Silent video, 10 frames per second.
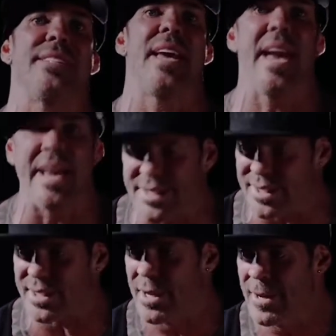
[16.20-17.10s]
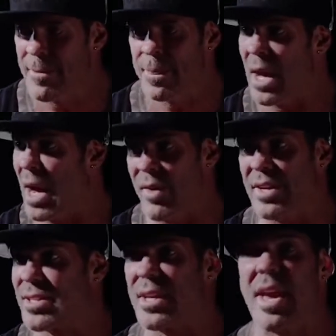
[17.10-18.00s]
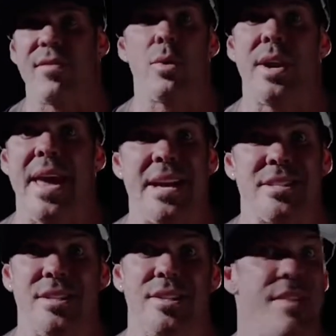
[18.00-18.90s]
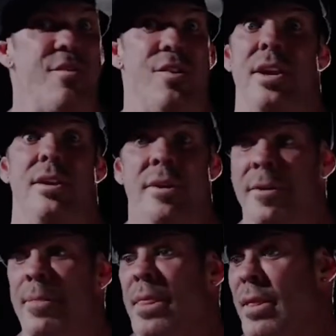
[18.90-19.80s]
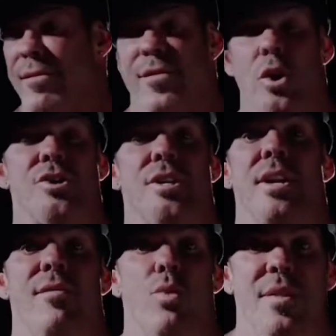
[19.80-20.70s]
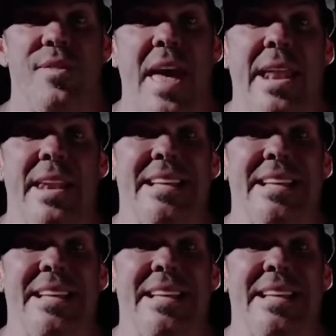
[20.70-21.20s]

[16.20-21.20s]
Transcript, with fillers: it takes, obviously, everyone has a different version of what that